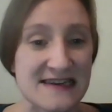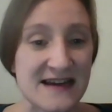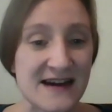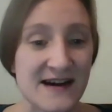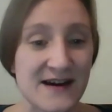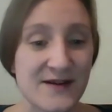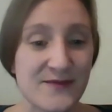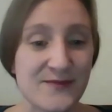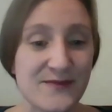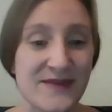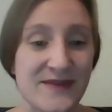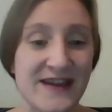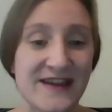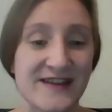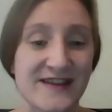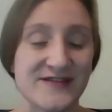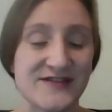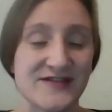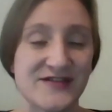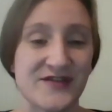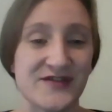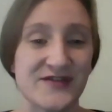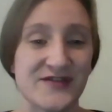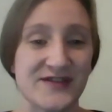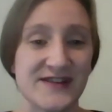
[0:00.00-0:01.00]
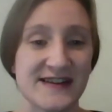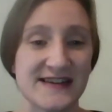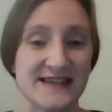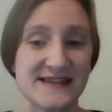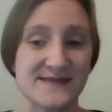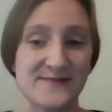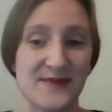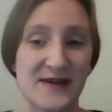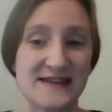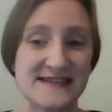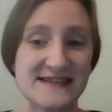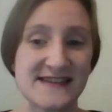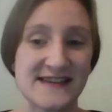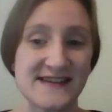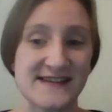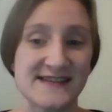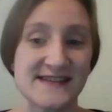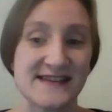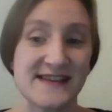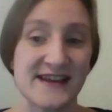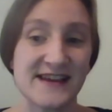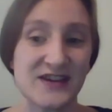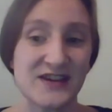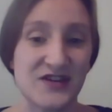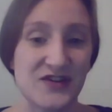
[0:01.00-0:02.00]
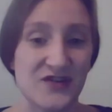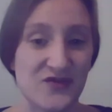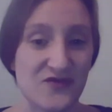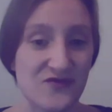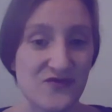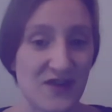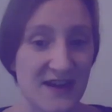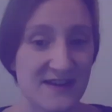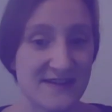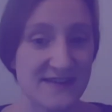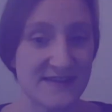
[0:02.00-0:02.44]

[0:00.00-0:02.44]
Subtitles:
income and certain expenses like